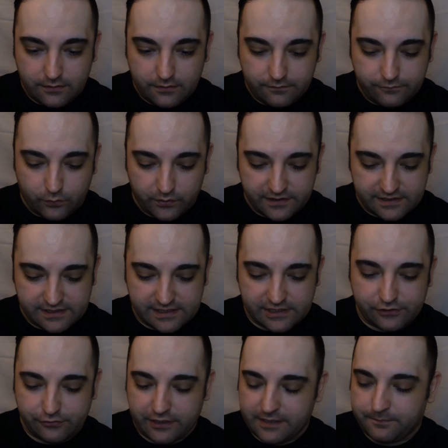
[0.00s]
for this
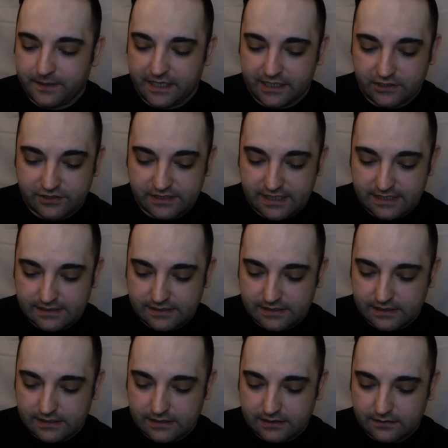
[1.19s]
Instagram page says
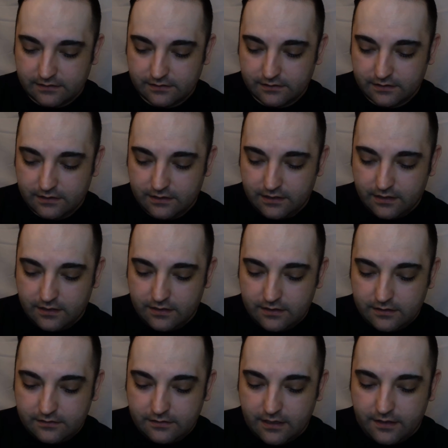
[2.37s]
that
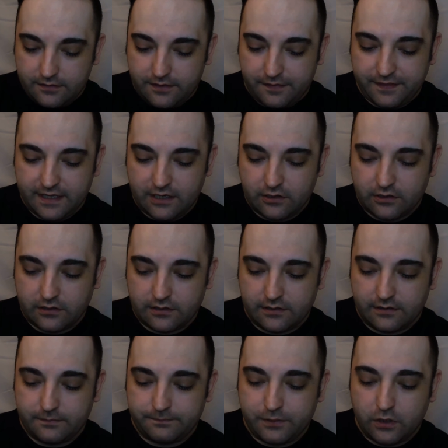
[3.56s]
they are
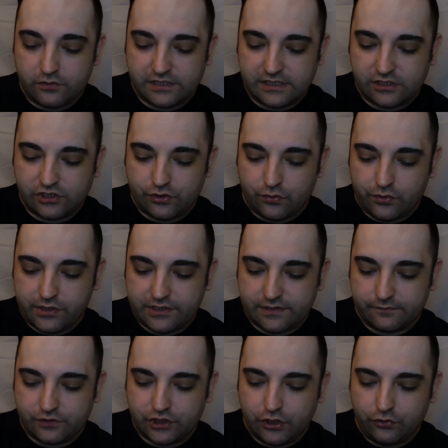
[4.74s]
posting stories of
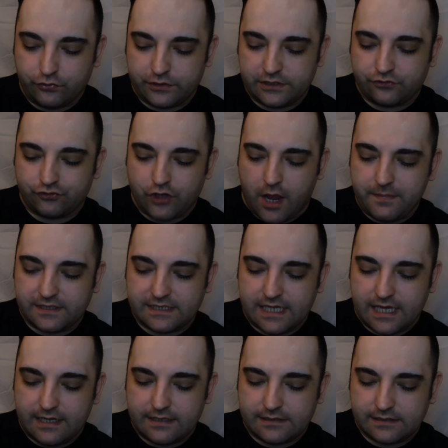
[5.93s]
children
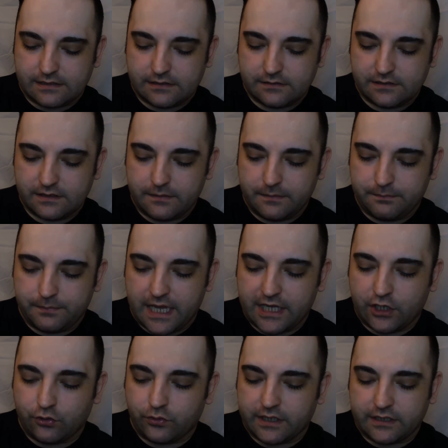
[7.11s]
traumatized by
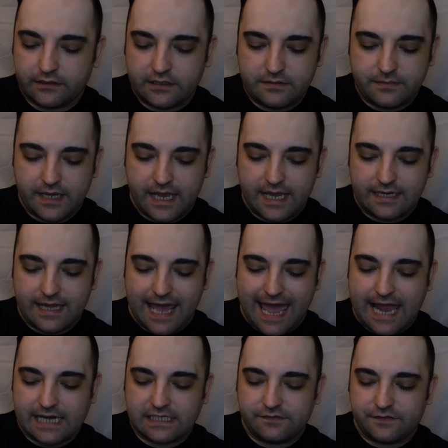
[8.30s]
curriculum and
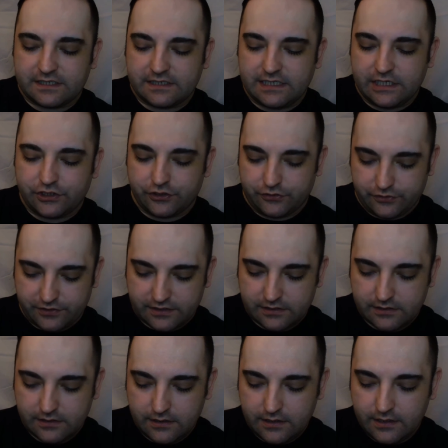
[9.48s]
activist teachers
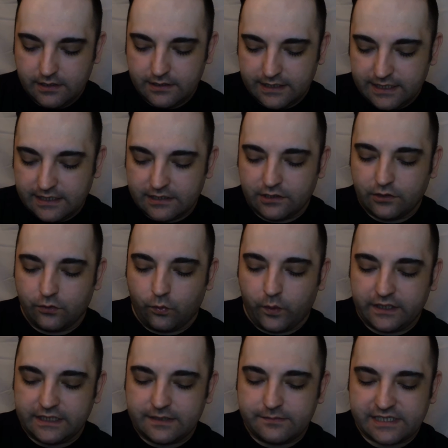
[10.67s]
in
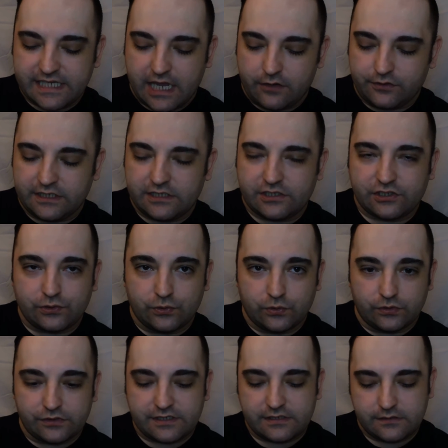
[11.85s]
Williams County
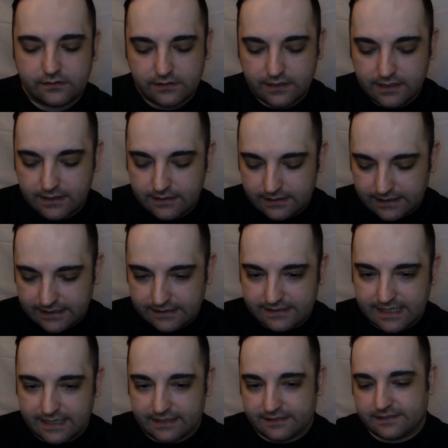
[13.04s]
schools in
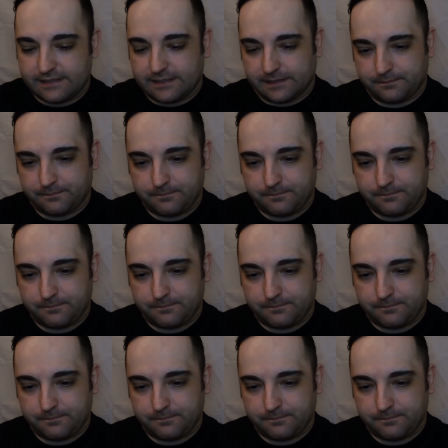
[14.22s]
Tennessee.